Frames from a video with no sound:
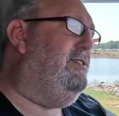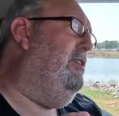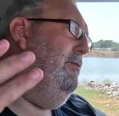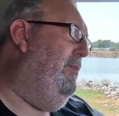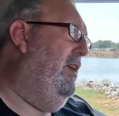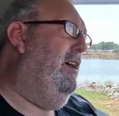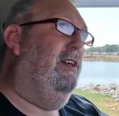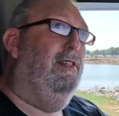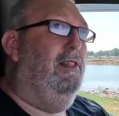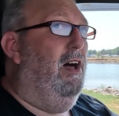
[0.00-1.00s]
So
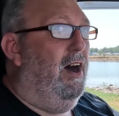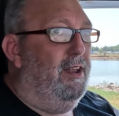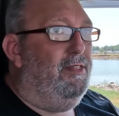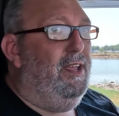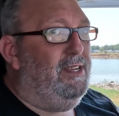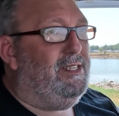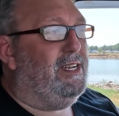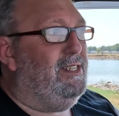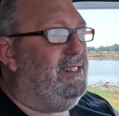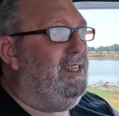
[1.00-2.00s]
a lot of things to
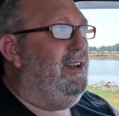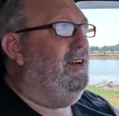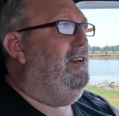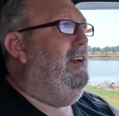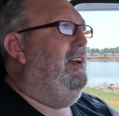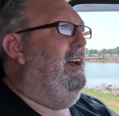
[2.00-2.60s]
consider